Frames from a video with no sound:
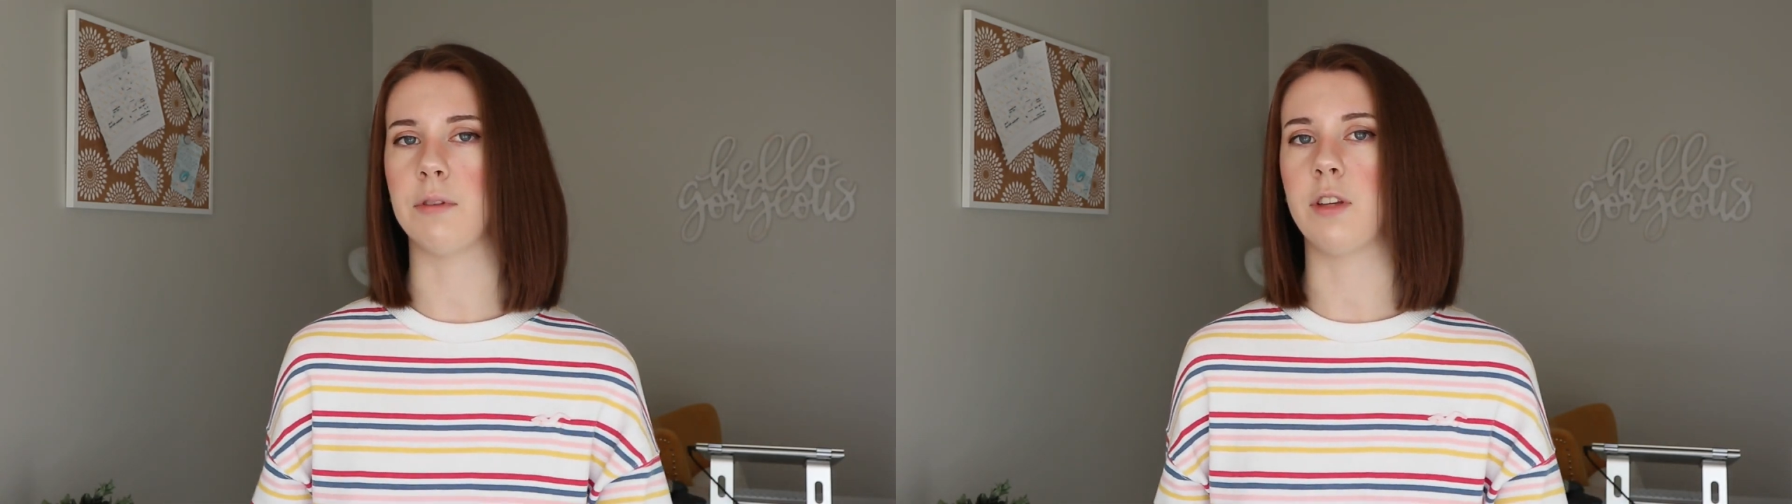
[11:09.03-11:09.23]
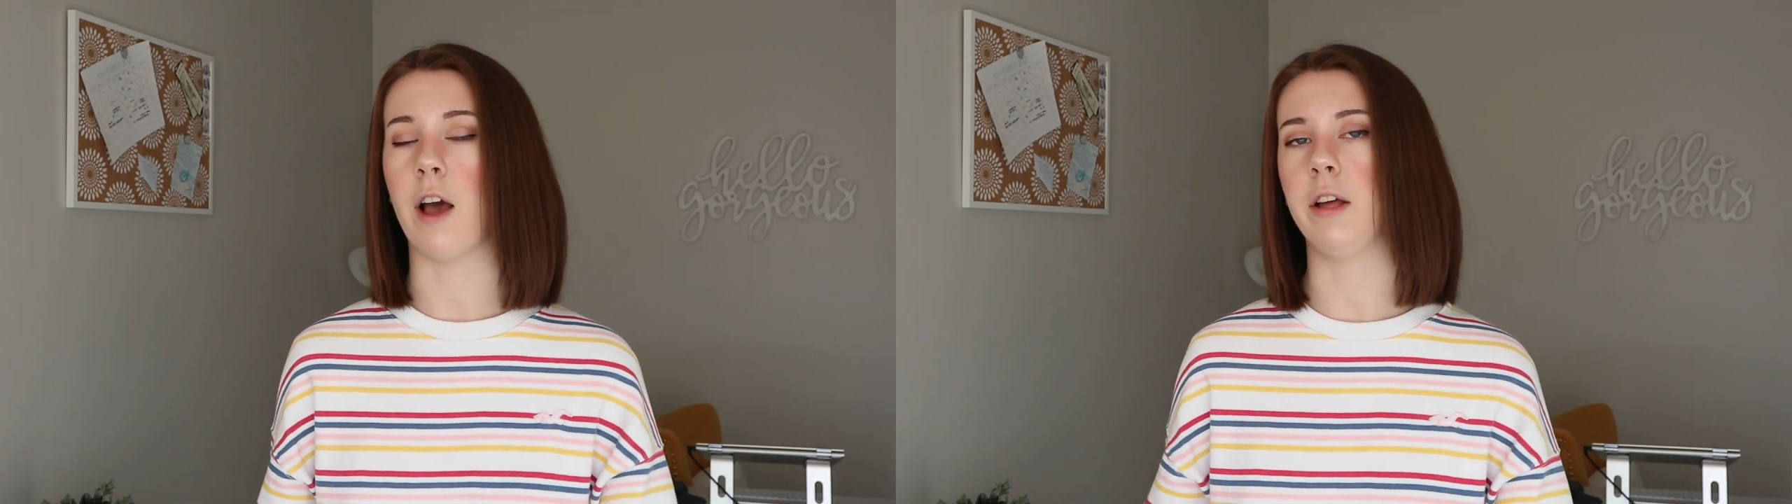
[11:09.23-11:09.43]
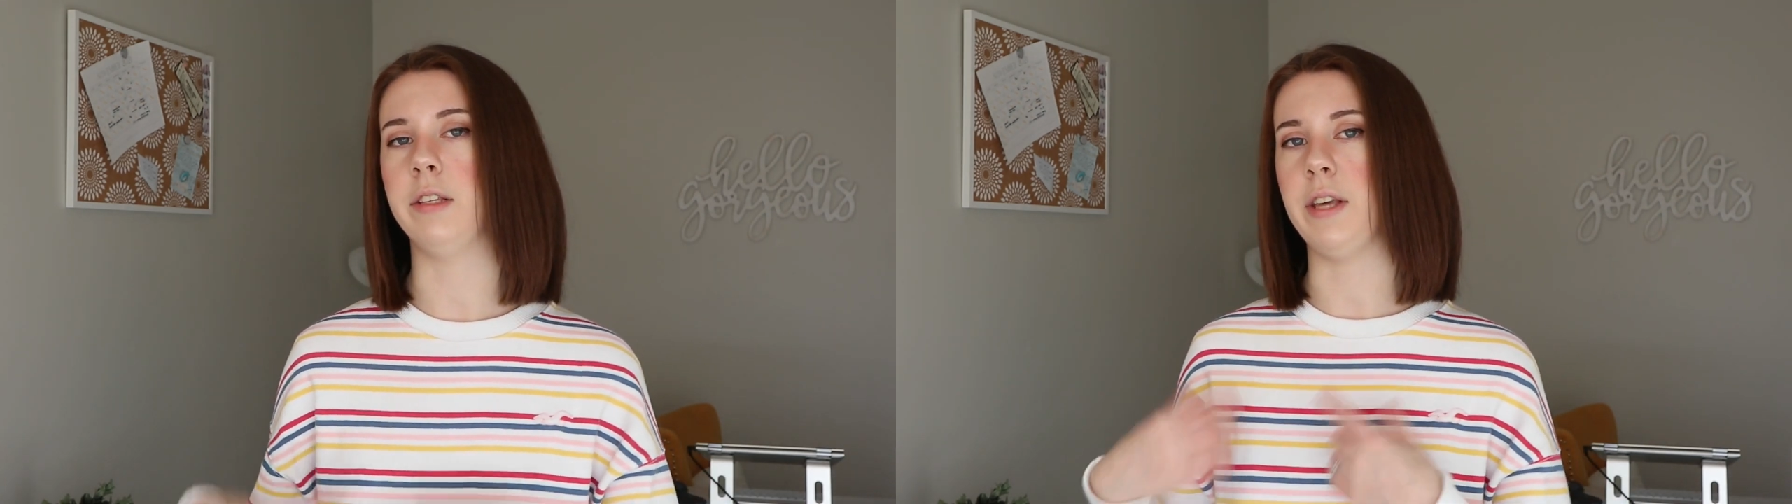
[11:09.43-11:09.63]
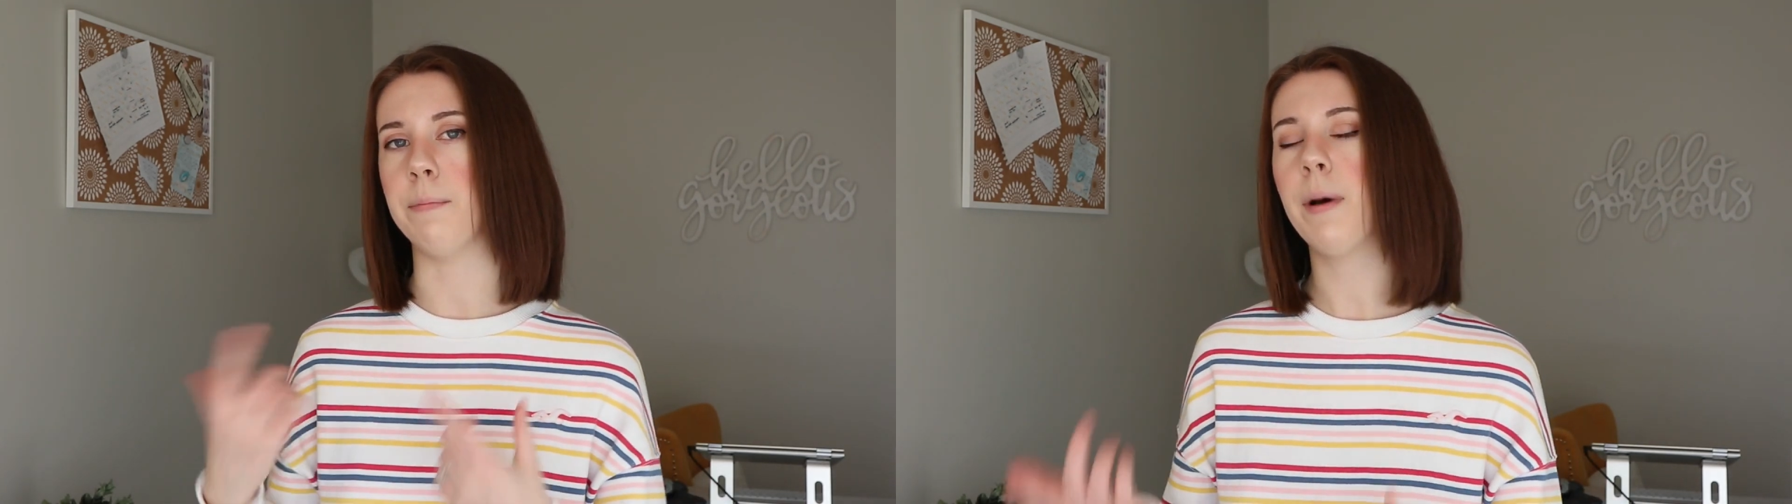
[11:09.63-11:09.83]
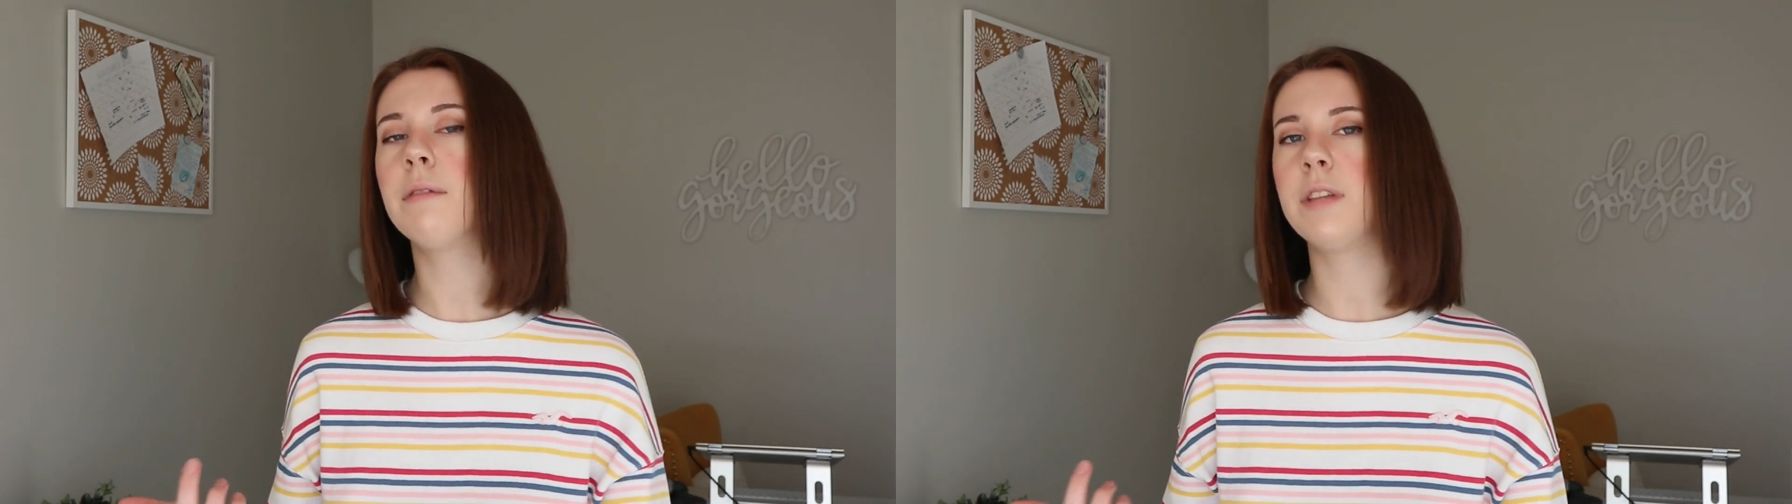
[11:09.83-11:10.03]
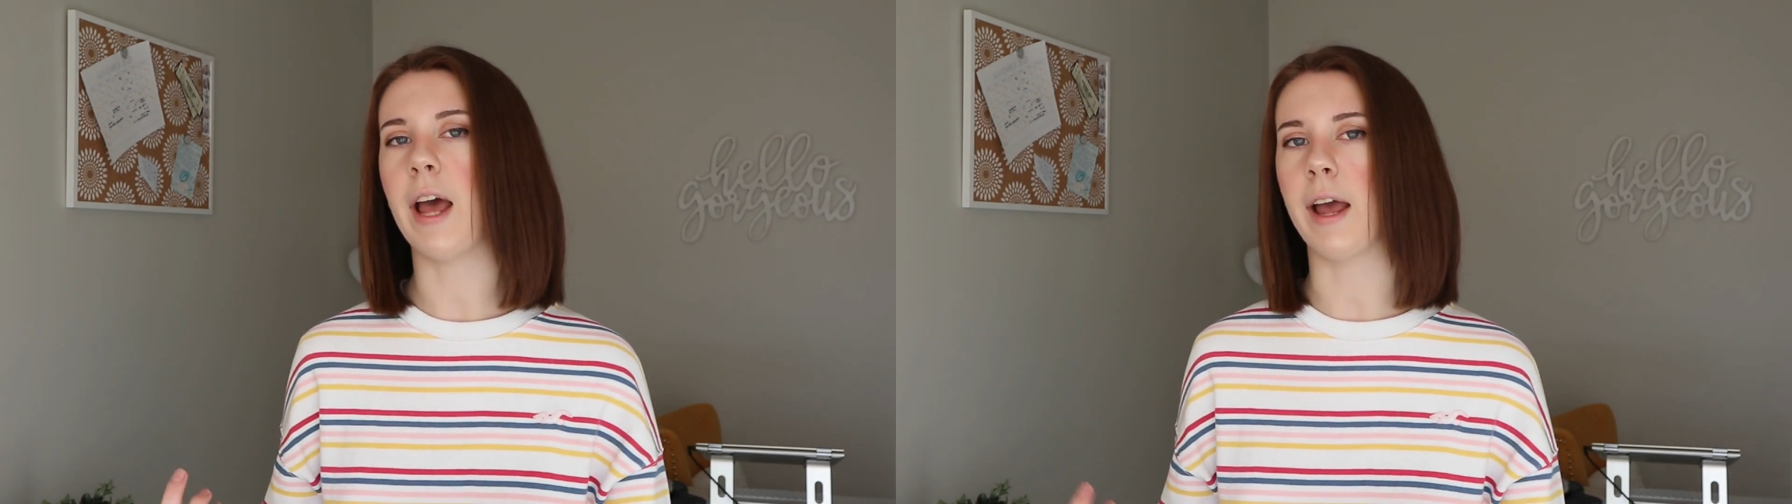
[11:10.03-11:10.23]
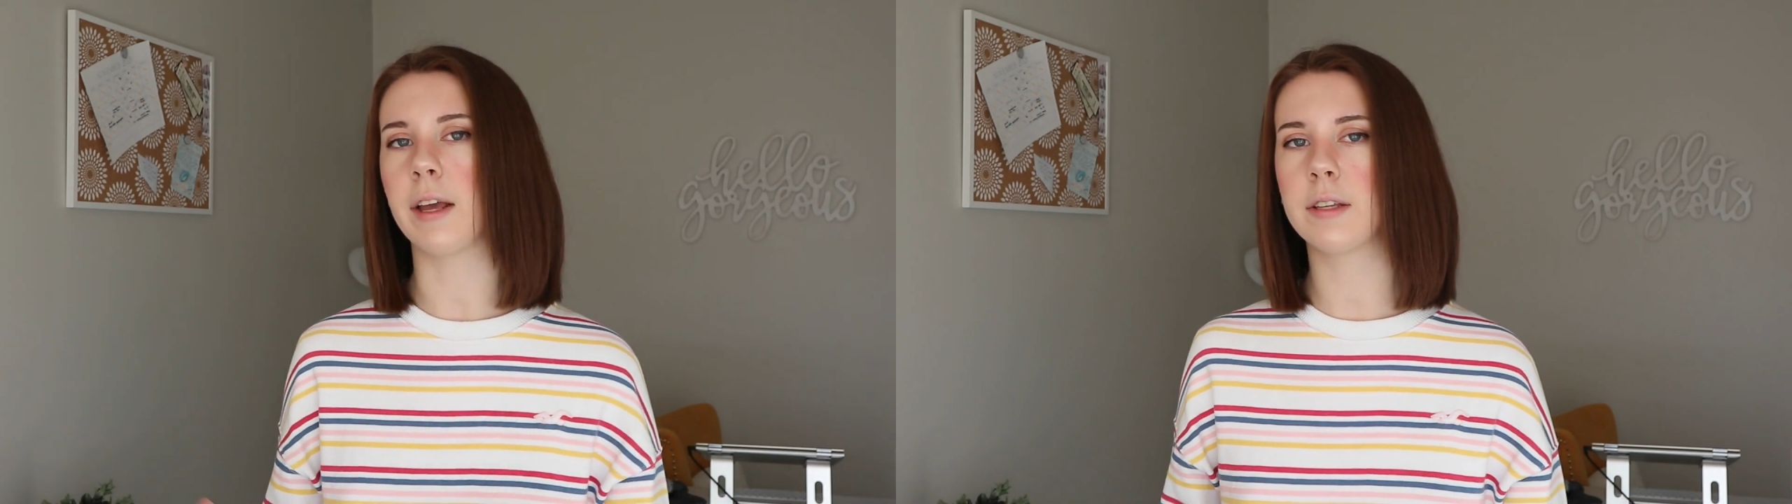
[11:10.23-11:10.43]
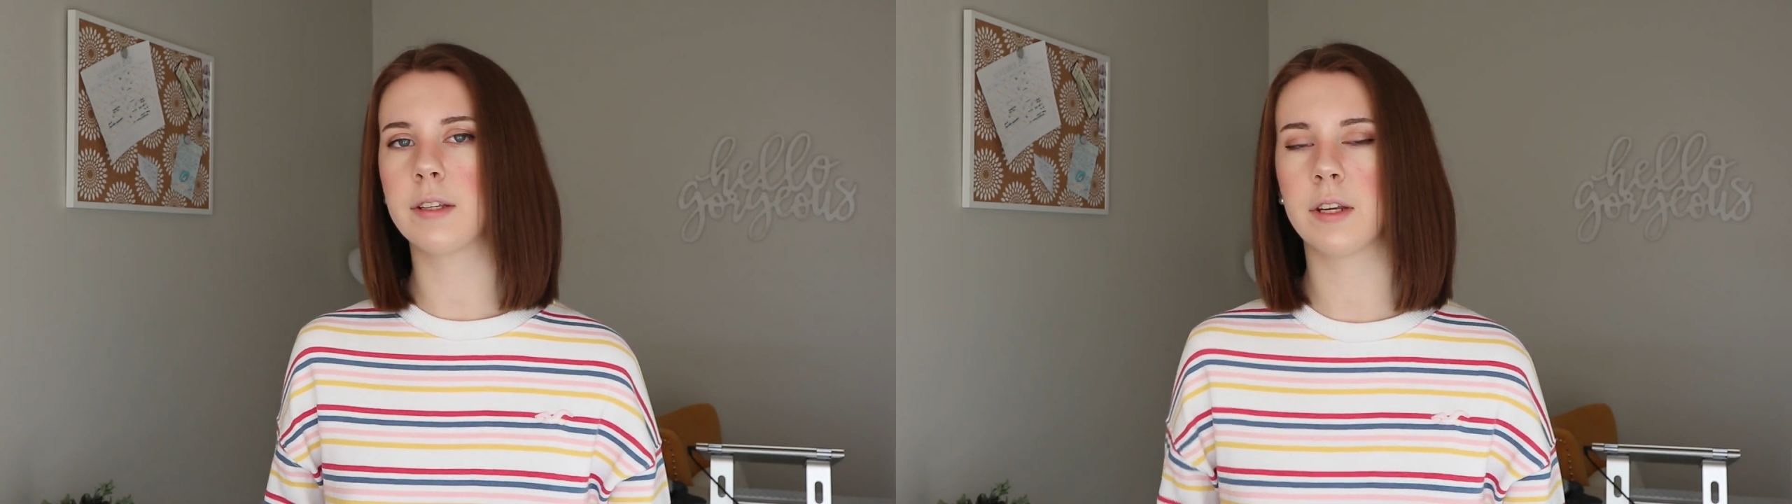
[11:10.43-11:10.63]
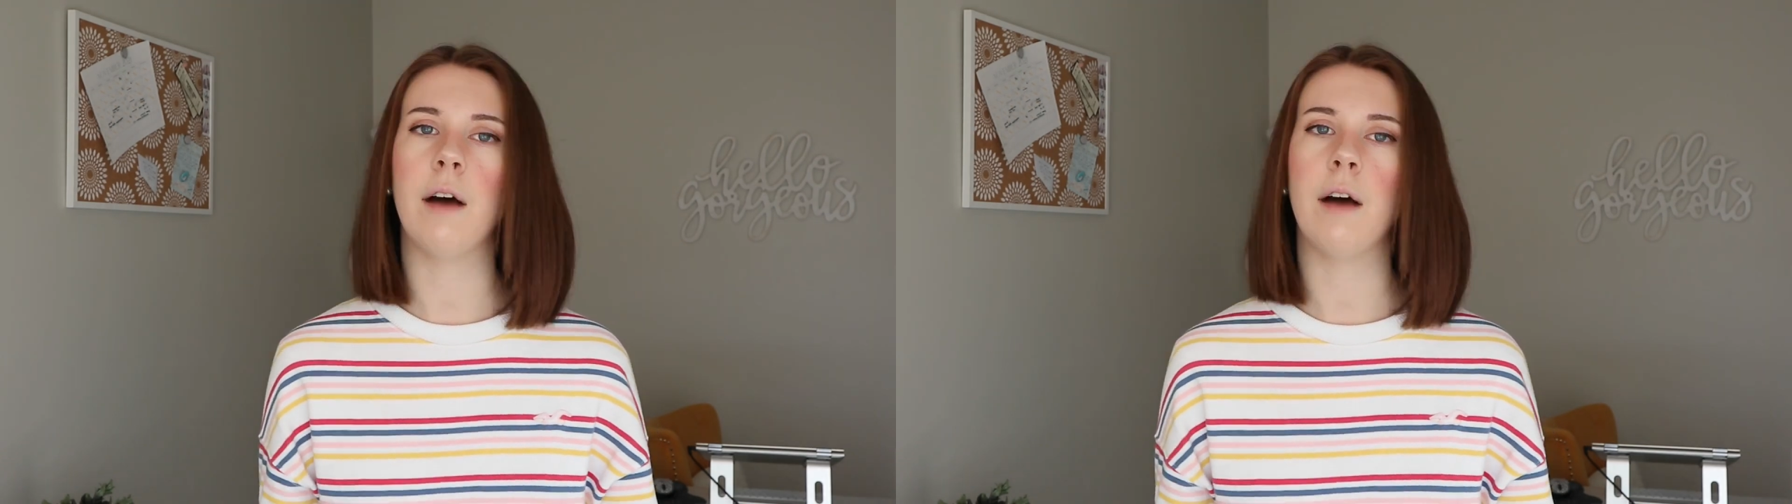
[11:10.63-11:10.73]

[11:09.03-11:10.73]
style as the above text.